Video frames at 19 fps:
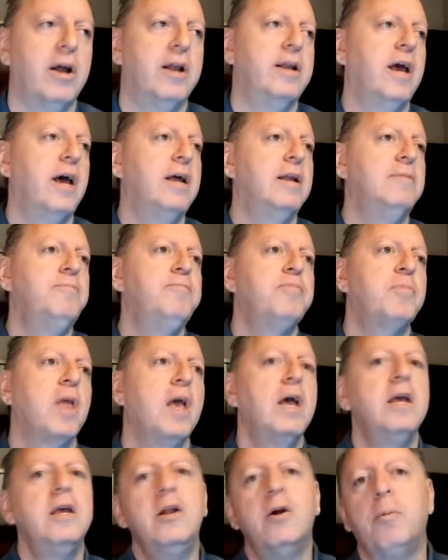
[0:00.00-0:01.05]
And and
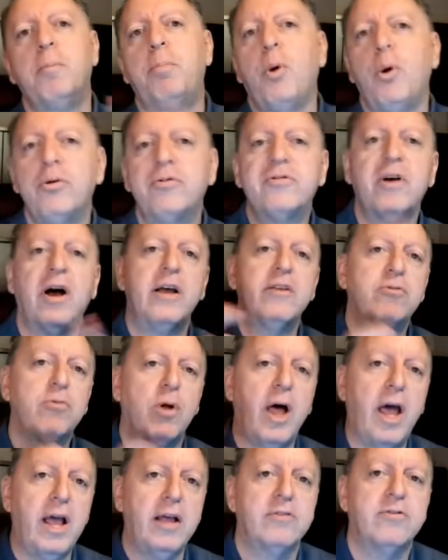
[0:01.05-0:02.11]
you know, both sides
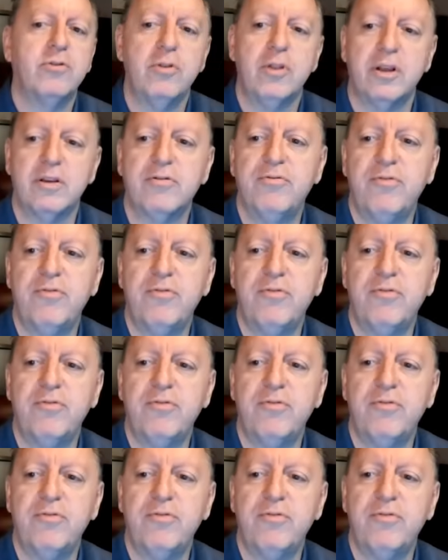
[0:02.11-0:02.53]
will answer this